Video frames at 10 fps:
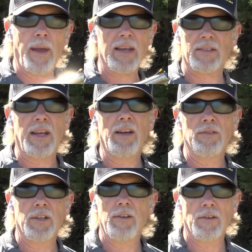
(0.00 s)
pass down
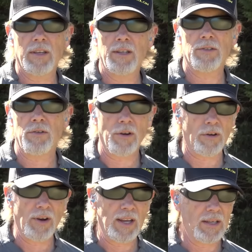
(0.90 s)
to your kids or your
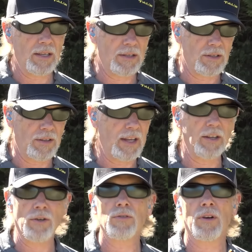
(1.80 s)
grandkids and they
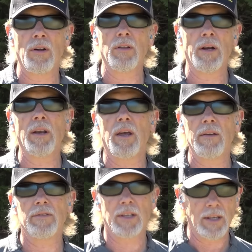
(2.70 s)
can use it all their
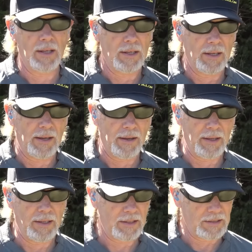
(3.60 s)
lives. Uh,
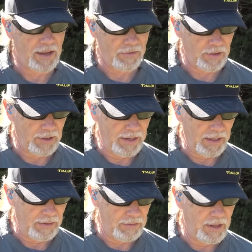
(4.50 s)
it's
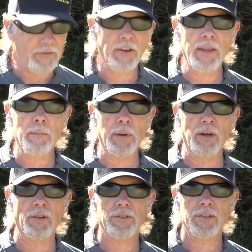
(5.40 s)
definitely definitely
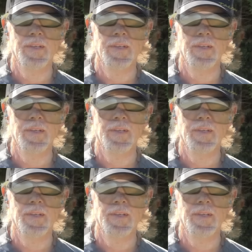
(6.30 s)
built.